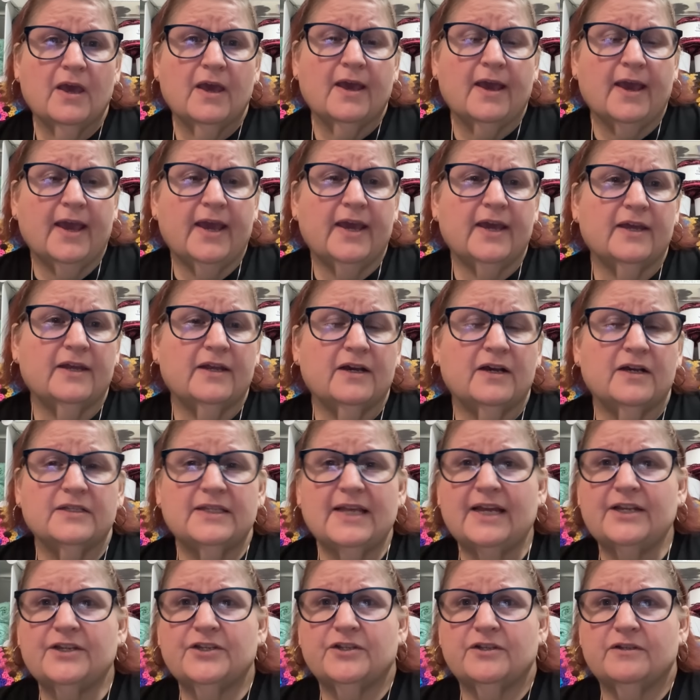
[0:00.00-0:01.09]
And
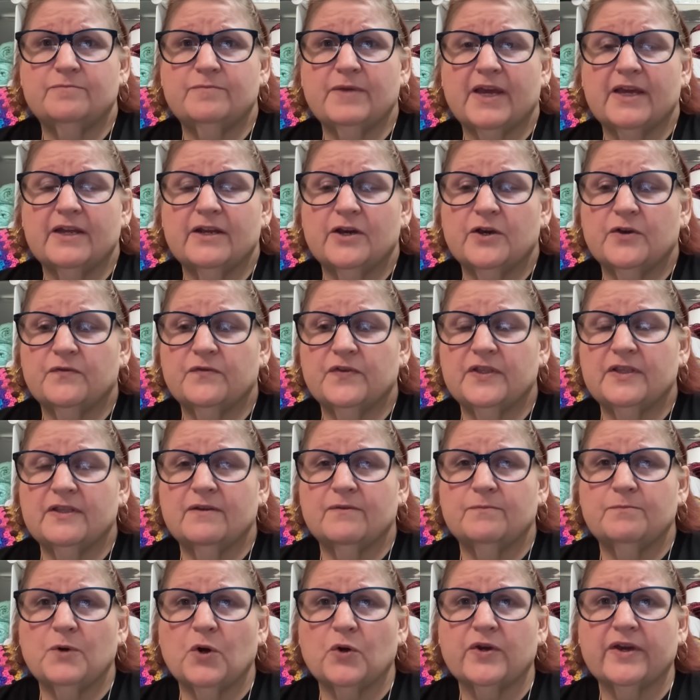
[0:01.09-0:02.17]
that should be enough in
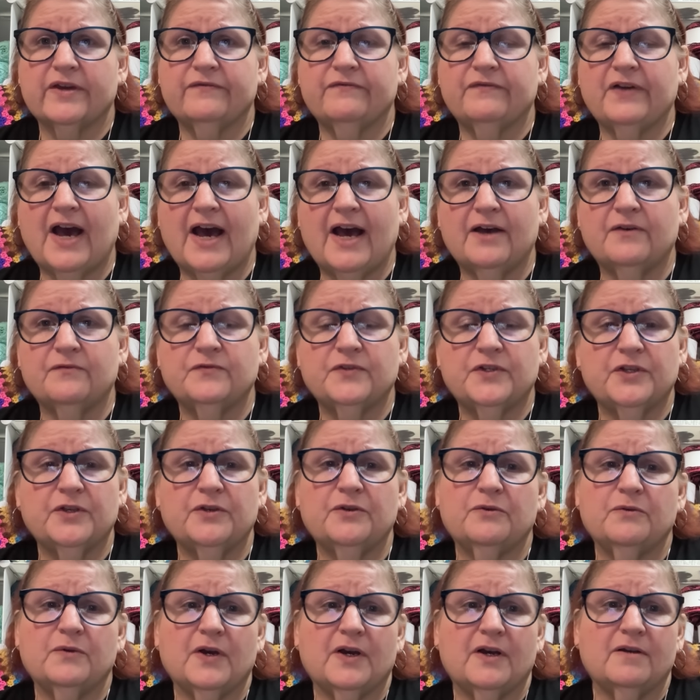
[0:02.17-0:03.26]
the bulky 5
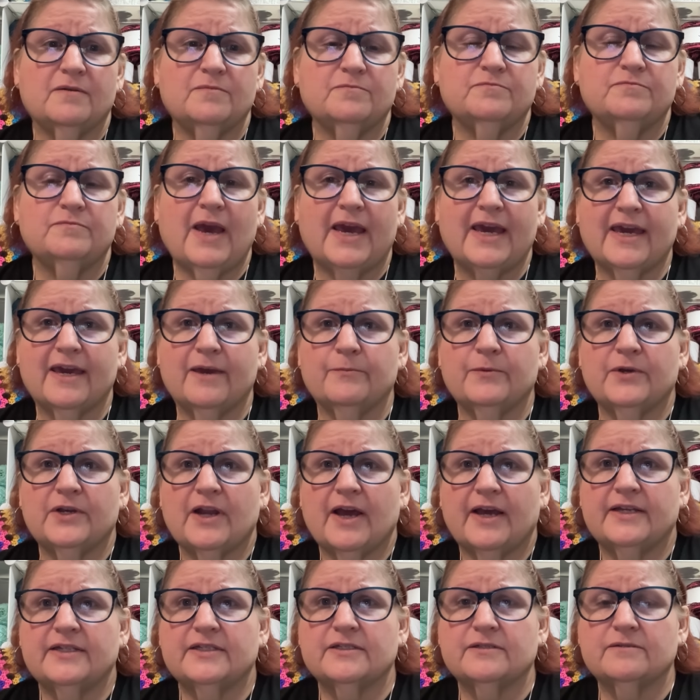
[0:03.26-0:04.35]
to make him a
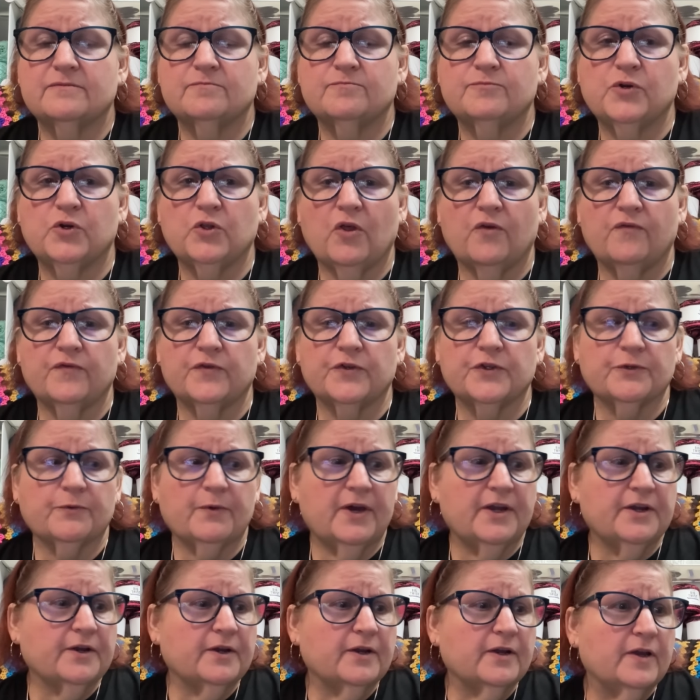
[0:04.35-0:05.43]
nice pullover
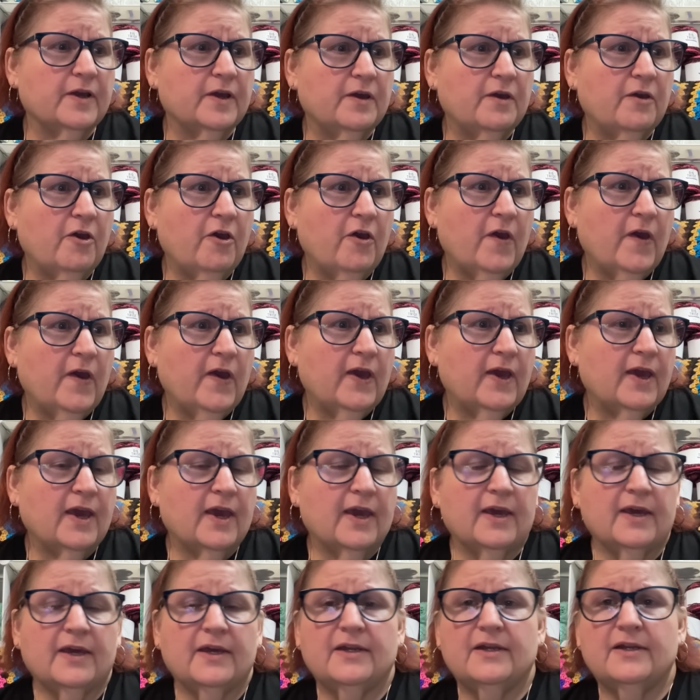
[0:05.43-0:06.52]
sweater.
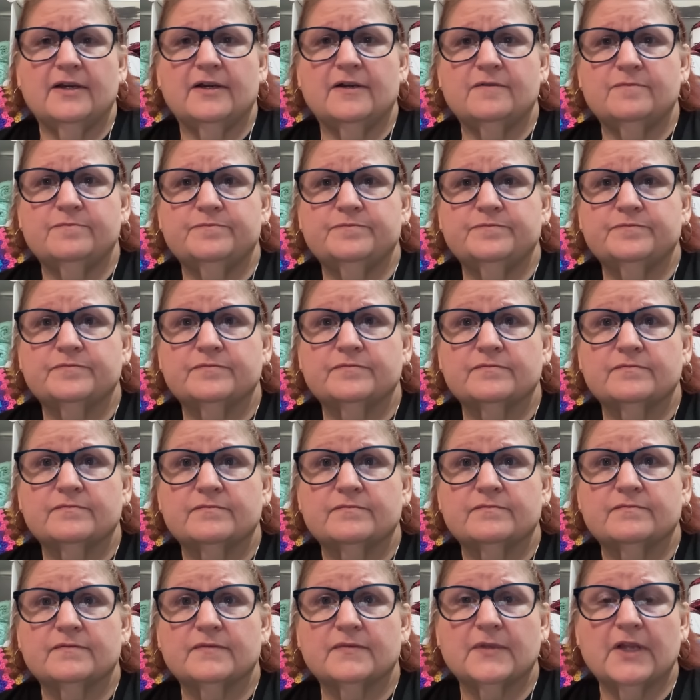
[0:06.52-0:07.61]
And
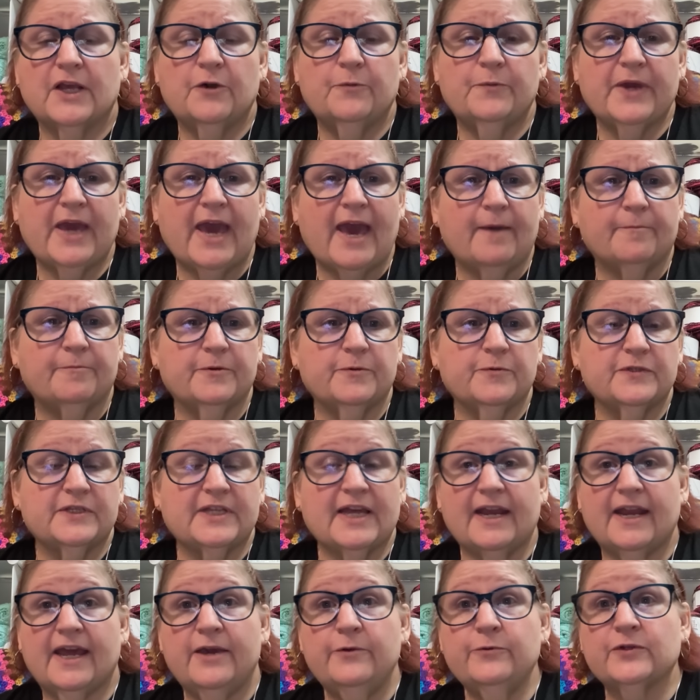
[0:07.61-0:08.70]
he'll be happy with
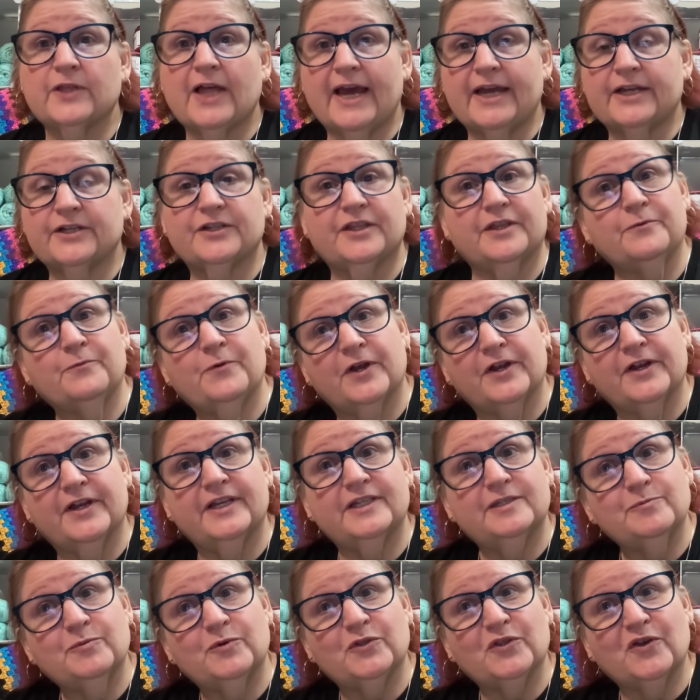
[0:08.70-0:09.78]
that. He will actually wear
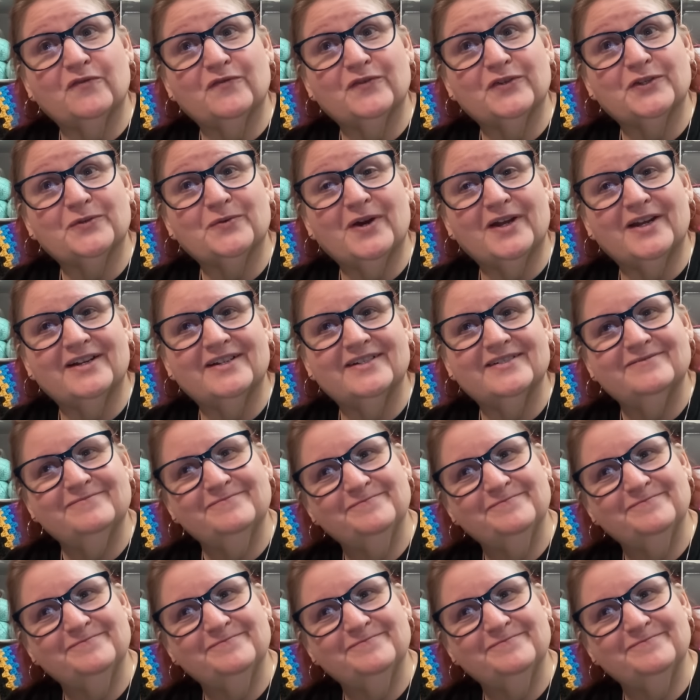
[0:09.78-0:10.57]
his pullover sweater.